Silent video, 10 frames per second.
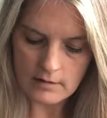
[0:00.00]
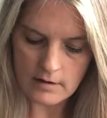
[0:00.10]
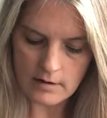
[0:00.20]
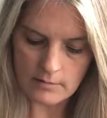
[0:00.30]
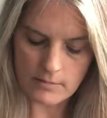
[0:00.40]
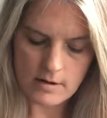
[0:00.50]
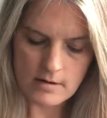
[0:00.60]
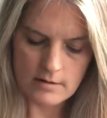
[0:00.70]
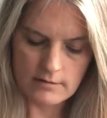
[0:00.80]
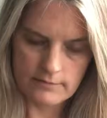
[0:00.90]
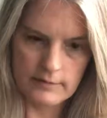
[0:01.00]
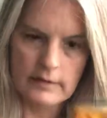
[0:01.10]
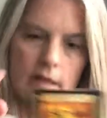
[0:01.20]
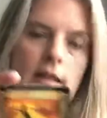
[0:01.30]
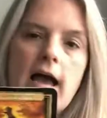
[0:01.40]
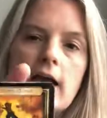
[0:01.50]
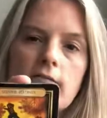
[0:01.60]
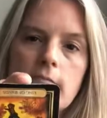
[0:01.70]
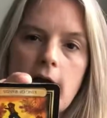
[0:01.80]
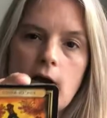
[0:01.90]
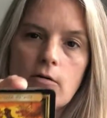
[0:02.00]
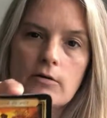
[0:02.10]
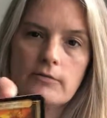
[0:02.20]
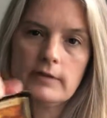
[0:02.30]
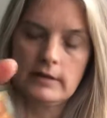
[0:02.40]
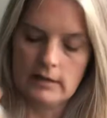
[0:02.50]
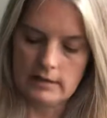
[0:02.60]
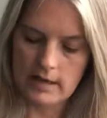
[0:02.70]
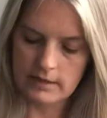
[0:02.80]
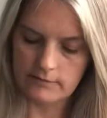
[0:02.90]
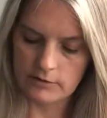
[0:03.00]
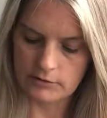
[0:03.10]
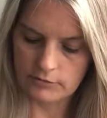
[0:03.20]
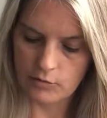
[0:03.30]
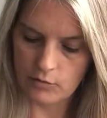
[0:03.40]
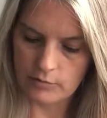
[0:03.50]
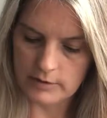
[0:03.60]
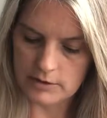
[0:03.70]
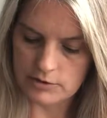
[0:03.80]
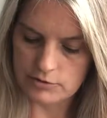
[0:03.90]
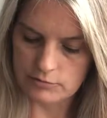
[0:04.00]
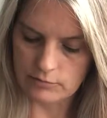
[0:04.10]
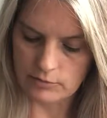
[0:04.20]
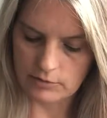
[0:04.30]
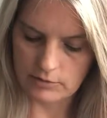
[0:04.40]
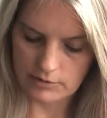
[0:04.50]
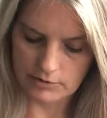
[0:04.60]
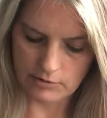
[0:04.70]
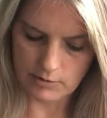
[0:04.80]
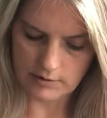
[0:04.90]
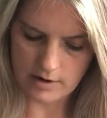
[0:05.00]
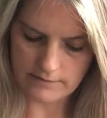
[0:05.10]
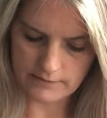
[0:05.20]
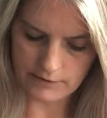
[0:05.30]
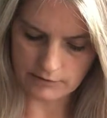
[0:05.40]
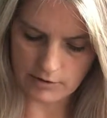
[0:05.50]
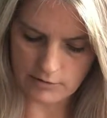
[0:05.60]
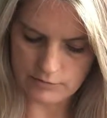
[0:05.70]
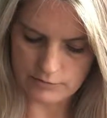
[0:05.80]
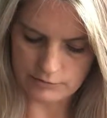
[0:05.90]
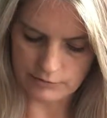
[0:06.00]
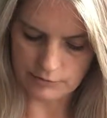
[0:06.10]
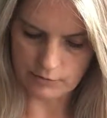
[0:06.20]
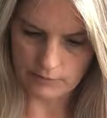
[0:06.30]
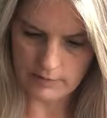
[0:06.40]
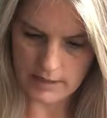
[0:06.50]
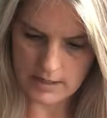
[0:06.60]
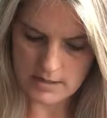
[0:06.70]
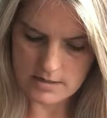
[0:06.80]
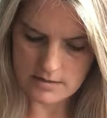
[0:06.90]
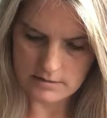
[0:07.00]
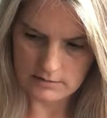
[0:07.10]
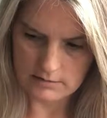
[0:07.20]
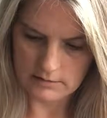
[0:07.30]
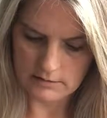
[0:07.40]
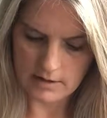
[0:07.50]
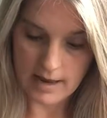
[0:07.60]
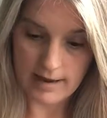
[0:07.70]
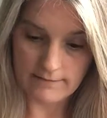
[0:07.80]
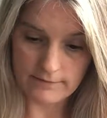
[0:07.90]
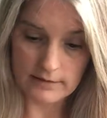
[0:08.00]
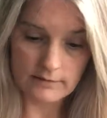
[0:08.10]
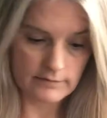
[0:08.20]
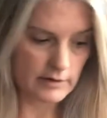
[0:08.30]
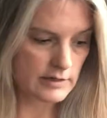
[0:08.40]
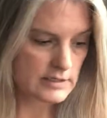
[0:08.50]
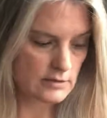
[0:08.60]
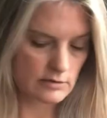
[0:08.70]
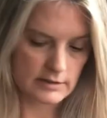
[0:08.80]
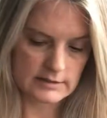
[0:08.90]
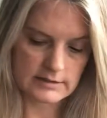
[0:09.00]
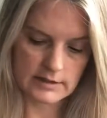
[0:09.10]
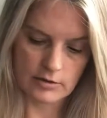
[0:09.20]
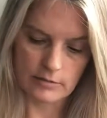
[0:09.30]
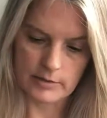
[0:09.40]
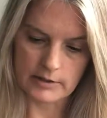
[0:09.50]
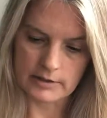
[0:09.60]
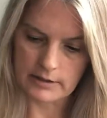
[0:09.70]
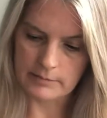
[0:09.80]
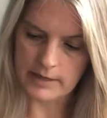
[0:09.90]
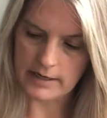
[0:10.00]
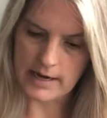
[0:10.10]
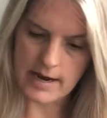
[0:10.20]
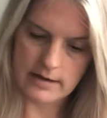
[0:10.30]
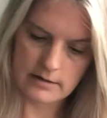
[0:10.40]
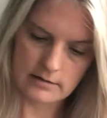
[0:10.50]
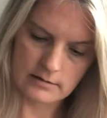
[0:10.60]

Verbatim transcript: um, feeling a lack of power, feeling a lack of control because you were you're going off on your own, doing your own thing, and feeling very certain and secure about it, I might add.